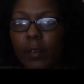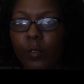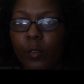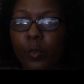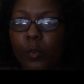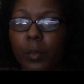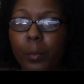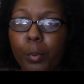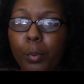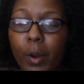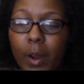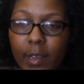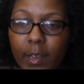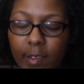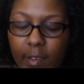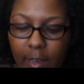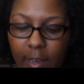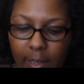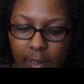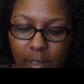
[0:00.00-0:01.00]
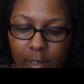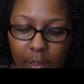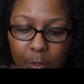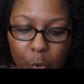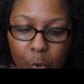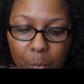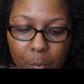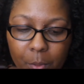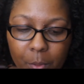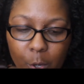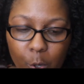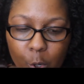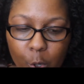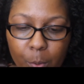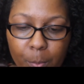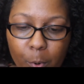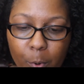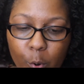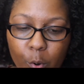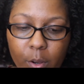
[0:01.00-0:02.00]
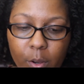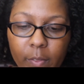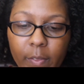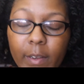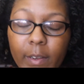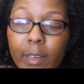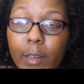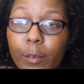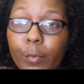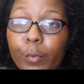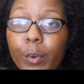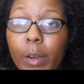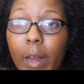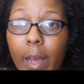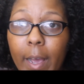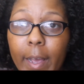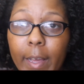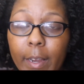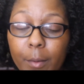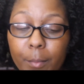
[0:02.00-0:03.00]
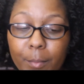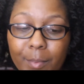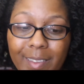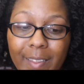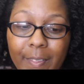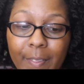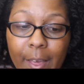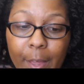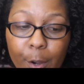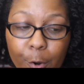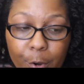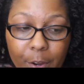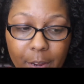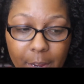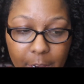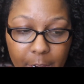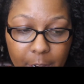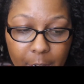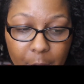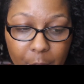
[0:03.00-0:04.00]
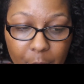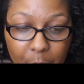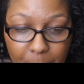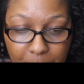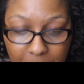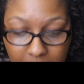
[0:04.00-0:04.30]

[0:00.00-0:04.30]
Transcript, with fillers: gives you the pricing and a little blurb on the different items that are in the